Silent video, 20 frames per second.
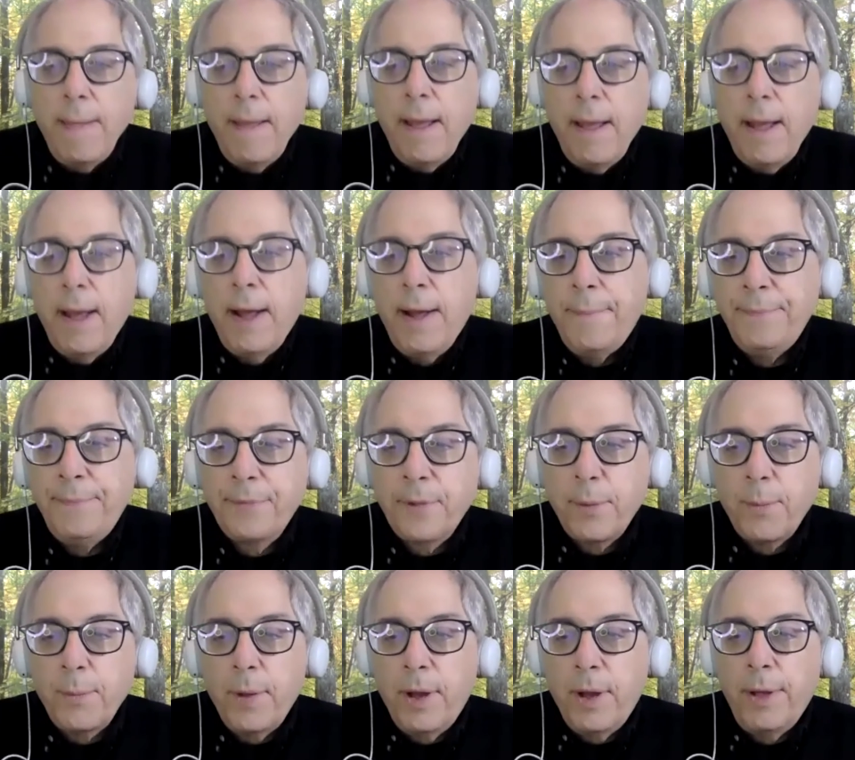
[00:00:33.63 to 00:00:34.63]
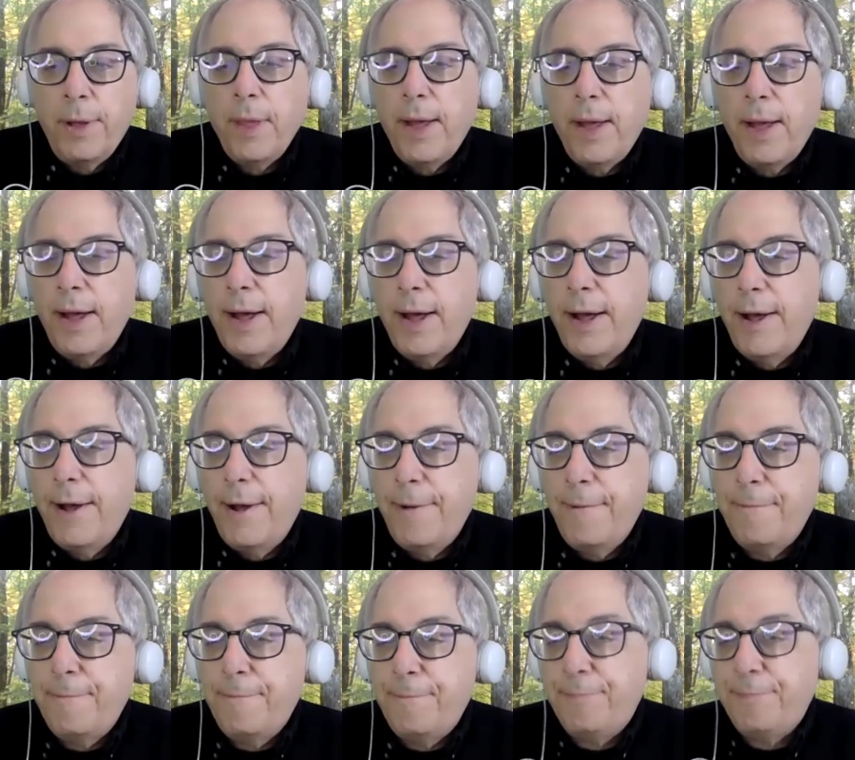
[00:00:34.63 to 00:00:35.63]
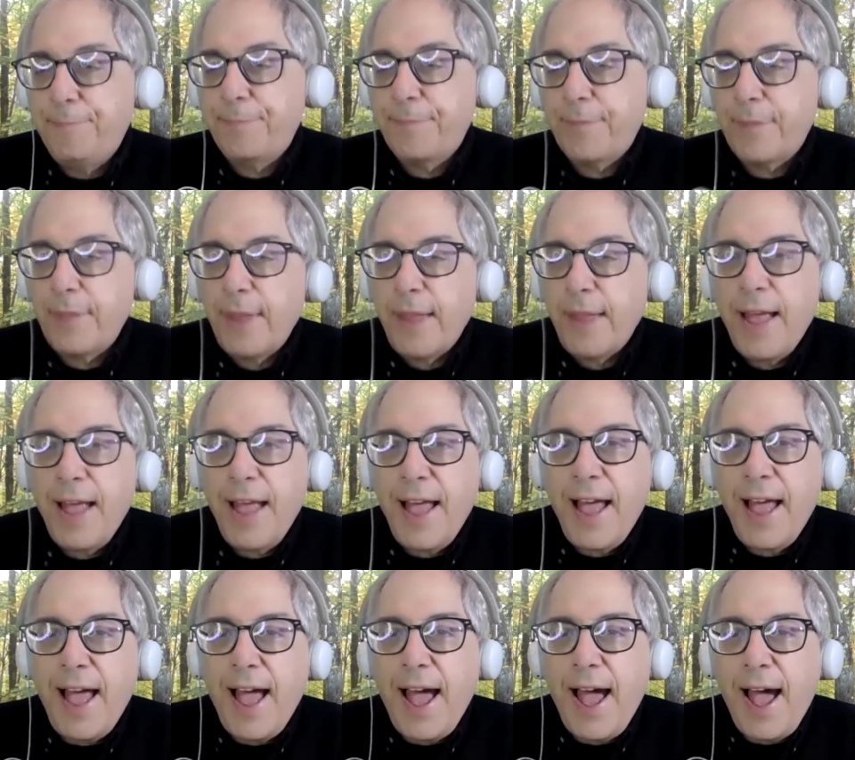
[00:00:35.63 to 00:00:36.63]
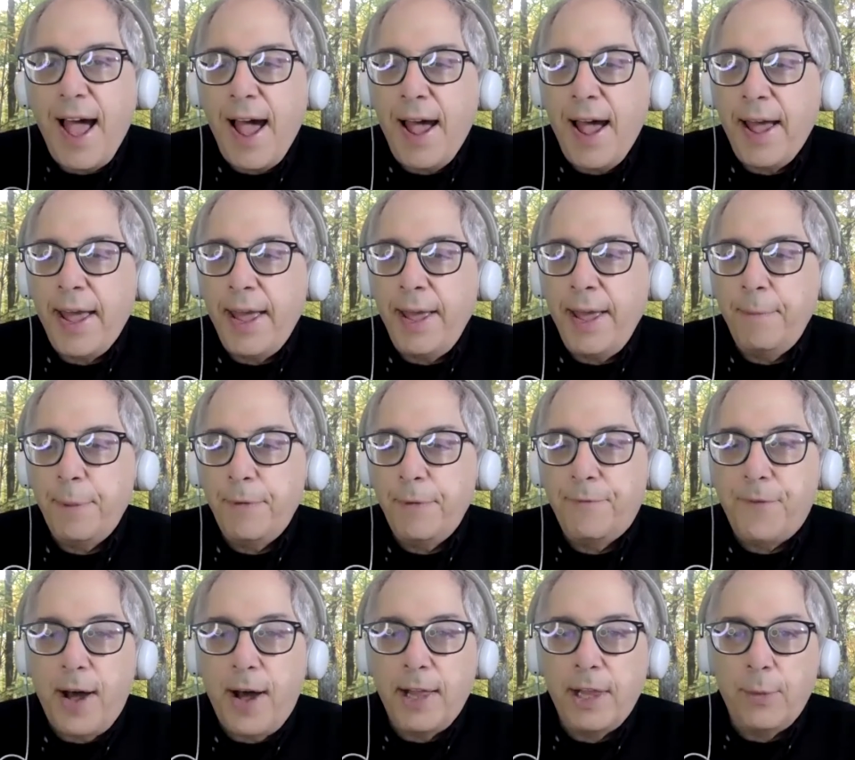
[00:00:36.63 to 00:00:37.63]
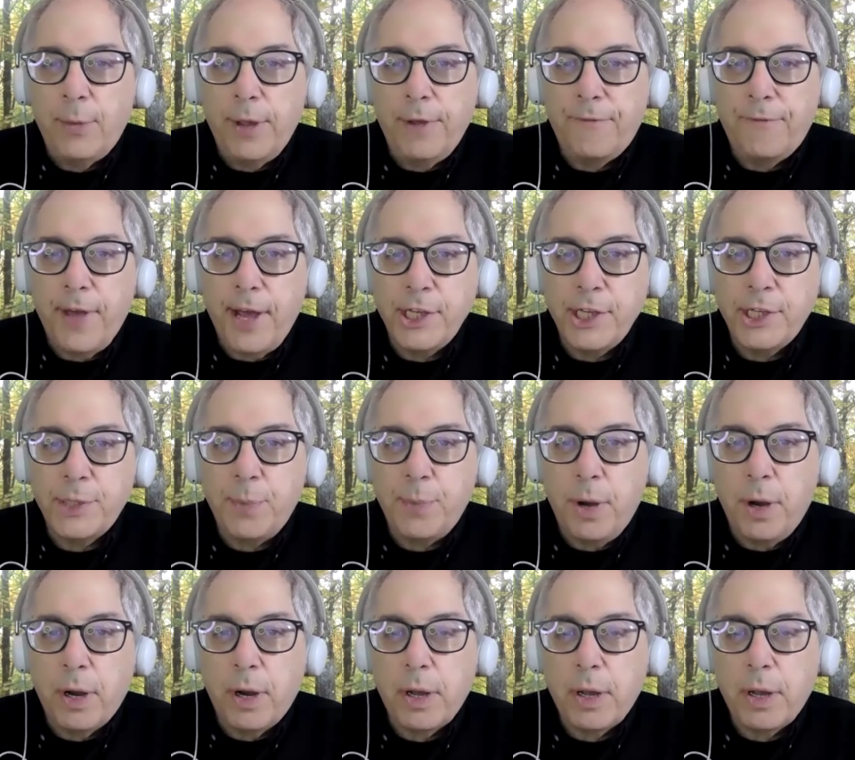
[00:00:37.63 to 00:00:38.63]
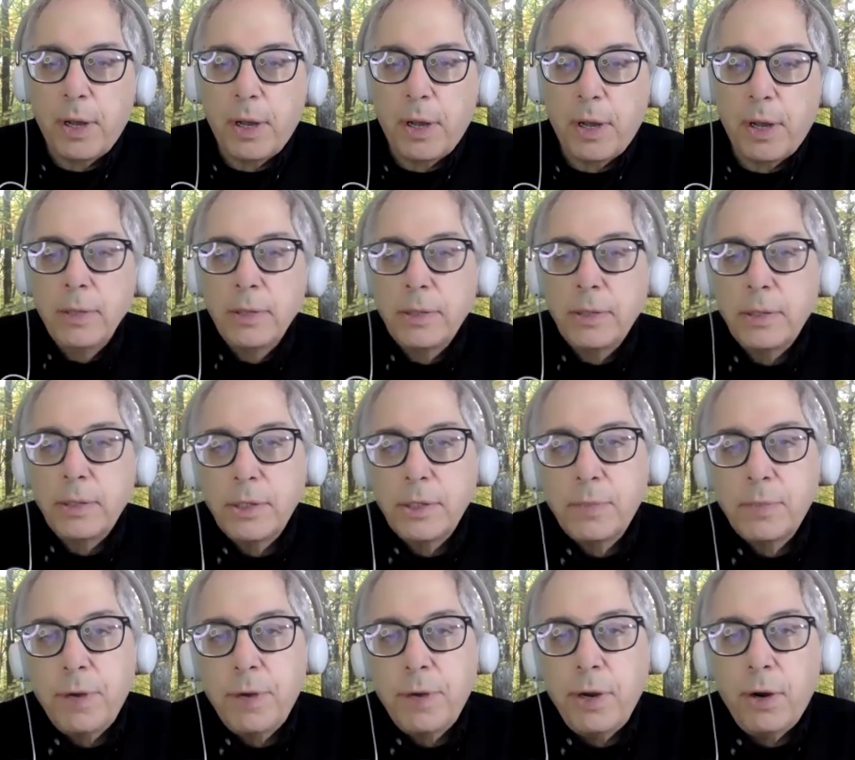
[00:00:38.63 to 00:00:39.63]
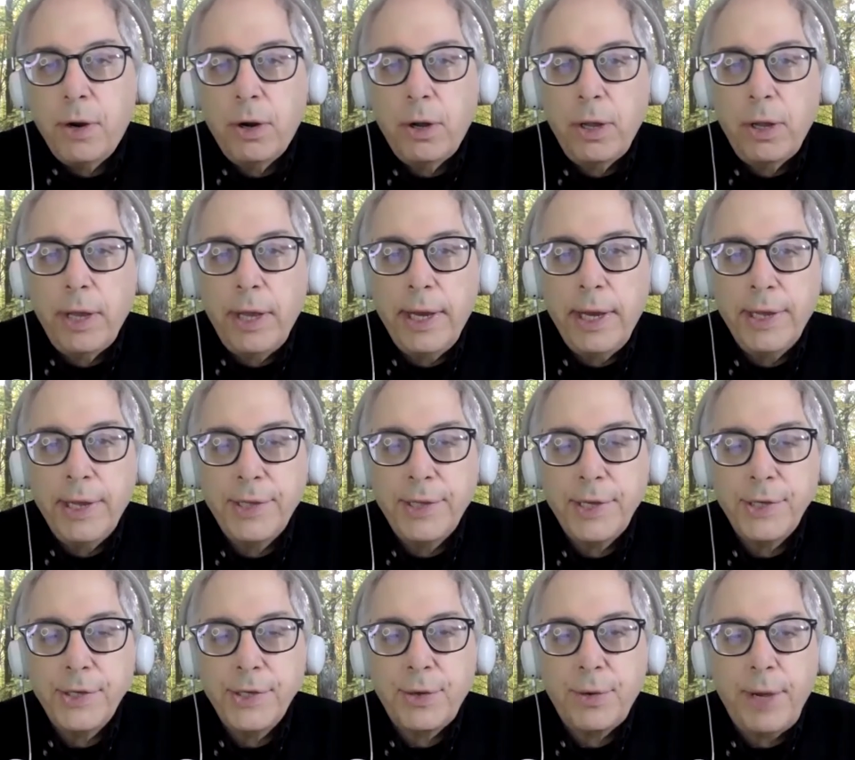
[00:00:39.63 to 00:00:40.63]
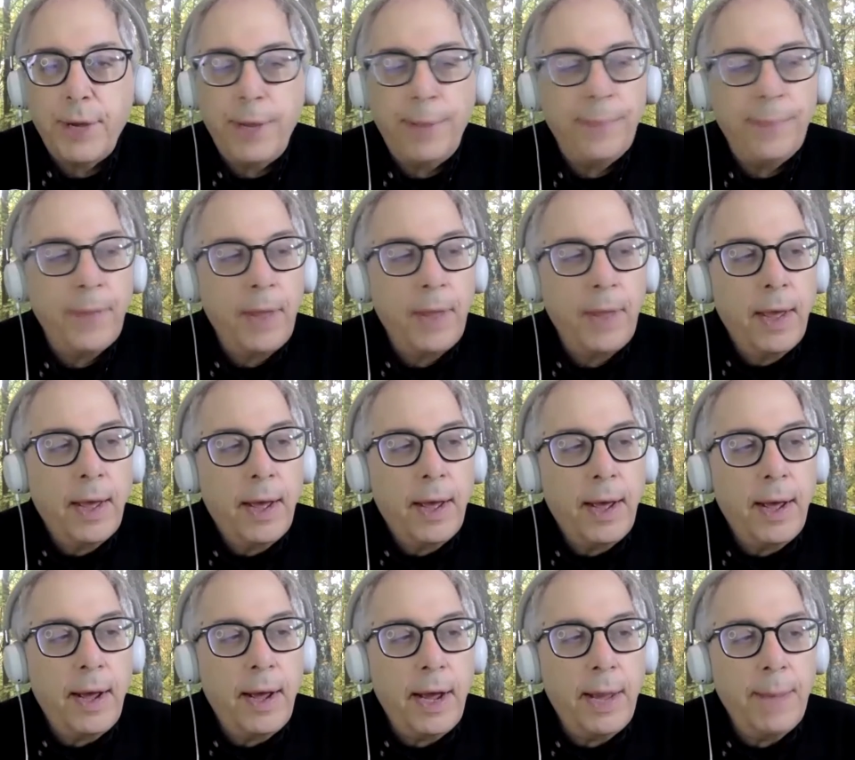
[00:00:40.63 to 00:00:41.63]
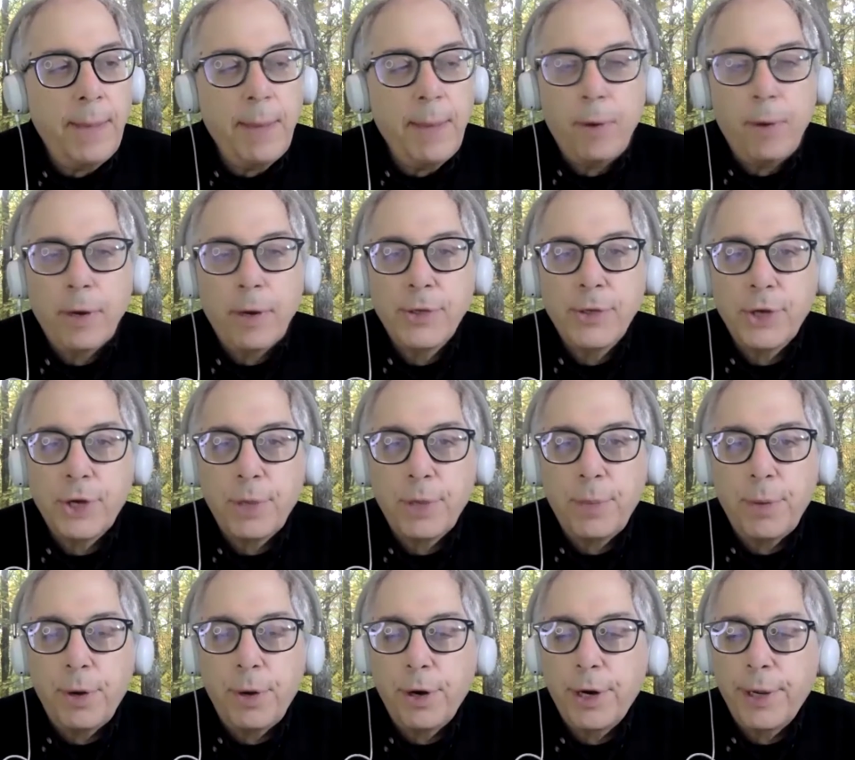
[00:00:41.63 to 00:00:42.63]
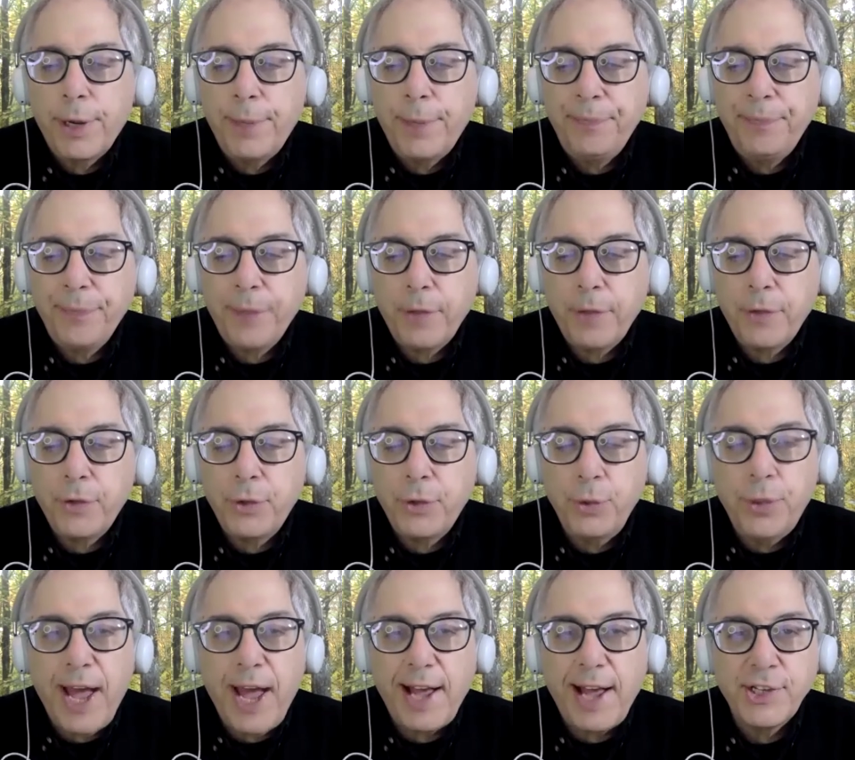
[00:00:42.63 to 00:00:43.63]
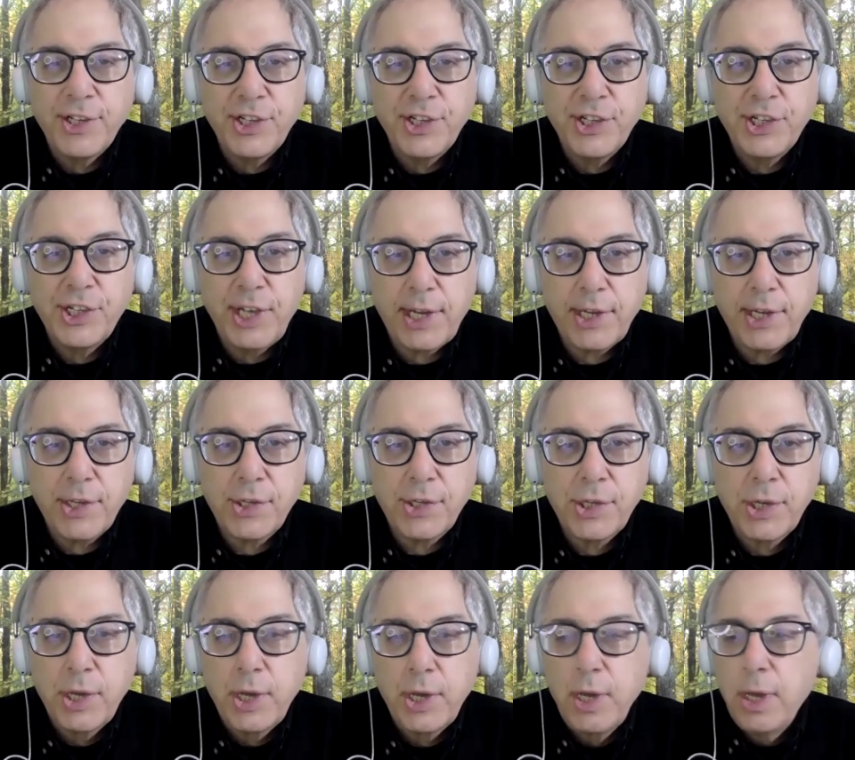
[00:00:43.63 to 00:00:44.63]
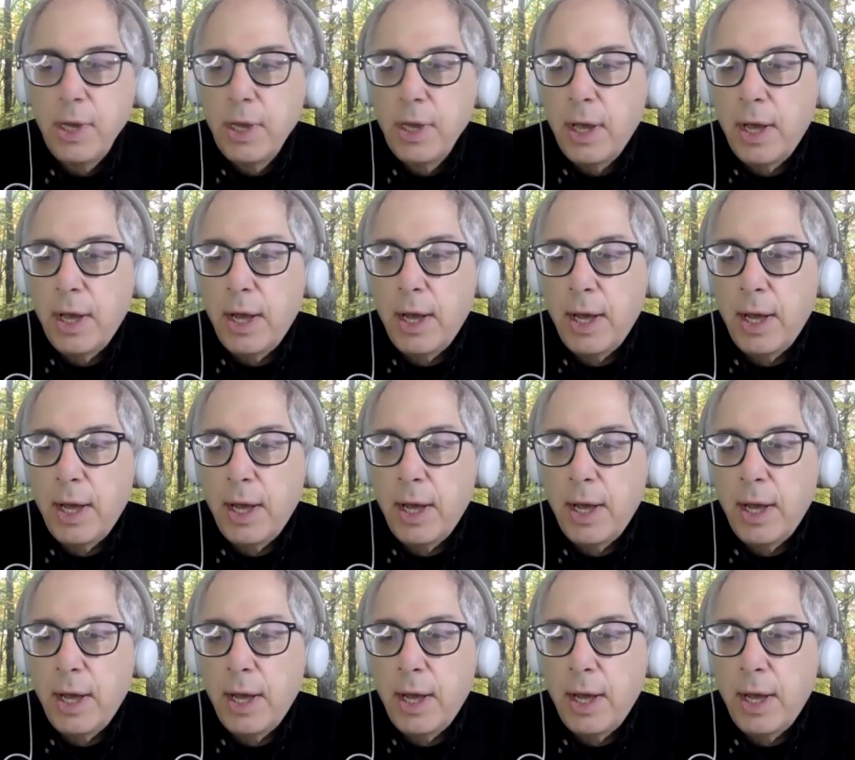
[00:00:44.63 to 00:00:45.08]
Um, well, uh, I've been following Facebook since pretty early in its history. Uh, I met Mark Zuckerberg in 2006. Uh,